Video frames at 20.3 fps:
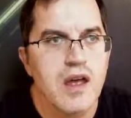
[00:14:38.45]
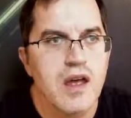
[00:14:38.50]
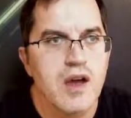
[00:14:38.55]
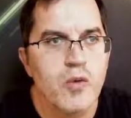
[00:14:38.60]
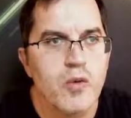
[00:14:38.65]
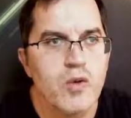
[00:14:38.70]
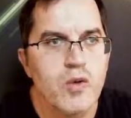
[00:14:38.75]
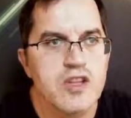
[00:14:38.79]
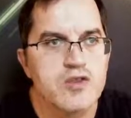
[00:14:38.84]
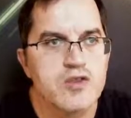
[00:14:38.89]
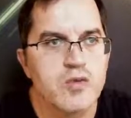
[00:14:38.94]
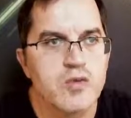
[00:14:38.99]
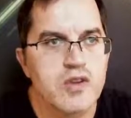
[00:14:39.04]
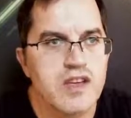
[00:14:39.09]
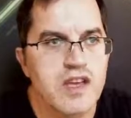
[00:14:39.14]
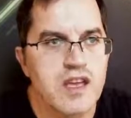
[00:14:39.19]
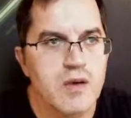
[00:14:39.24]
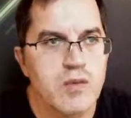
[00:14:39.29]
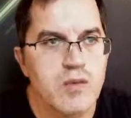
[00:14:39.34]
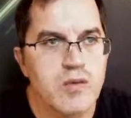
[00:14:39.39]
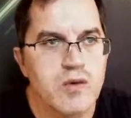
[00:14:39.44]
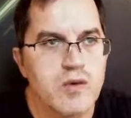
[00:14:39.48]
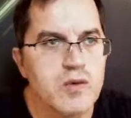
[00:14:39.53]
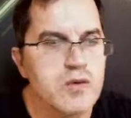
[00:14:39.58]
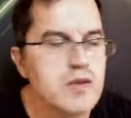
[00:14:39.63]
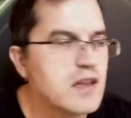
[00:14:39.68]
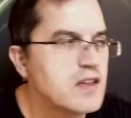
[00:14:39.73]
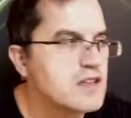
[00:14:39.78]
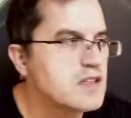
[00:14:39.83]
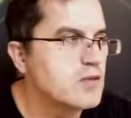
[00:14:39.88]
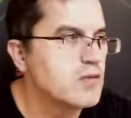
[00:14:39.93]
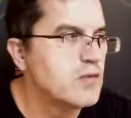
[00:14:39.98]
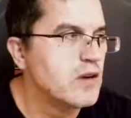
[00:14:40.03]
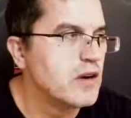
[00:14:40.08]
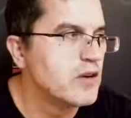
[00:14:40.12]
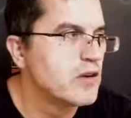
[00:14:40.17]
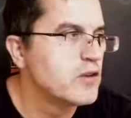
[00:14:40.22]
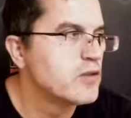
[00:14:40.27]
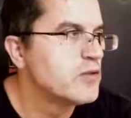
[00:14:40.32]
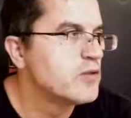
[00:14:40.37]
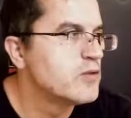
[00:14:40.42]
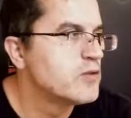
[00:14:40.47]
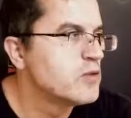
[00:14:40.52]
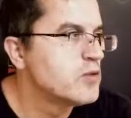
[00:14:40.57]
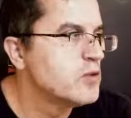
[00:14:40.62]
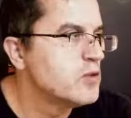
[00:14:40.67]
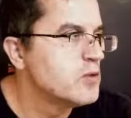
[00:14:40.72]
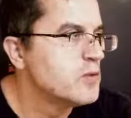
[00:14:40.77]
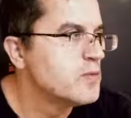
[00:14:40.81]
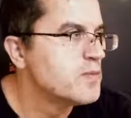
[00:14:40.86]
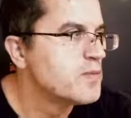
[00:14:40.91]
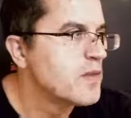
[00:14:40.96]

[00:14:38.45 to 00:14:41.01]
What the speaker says: which would give you the square root of 2.